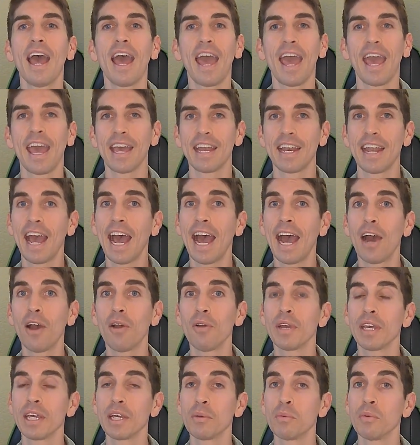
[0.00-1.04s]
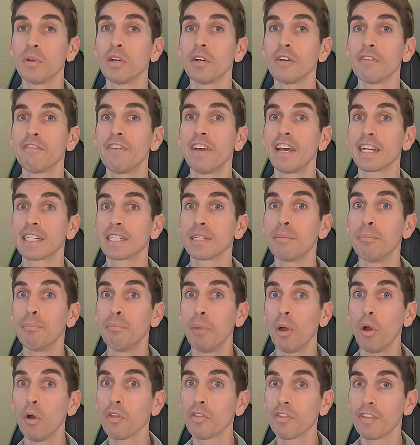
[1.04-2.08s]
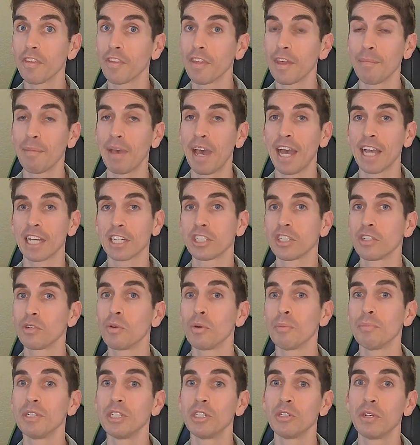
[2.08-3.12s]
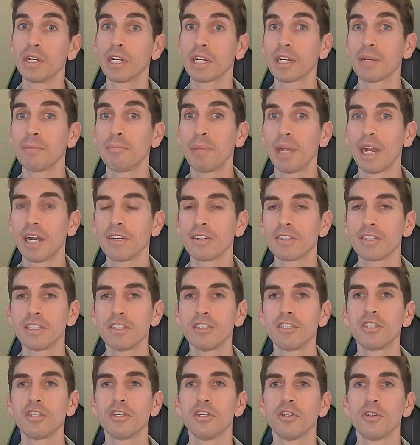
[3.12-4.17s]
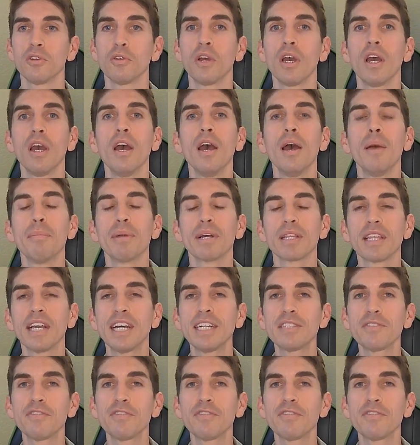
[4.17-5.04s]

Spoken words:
and how it will affect both of them. Actually, we'll be doing a comparison too. But let's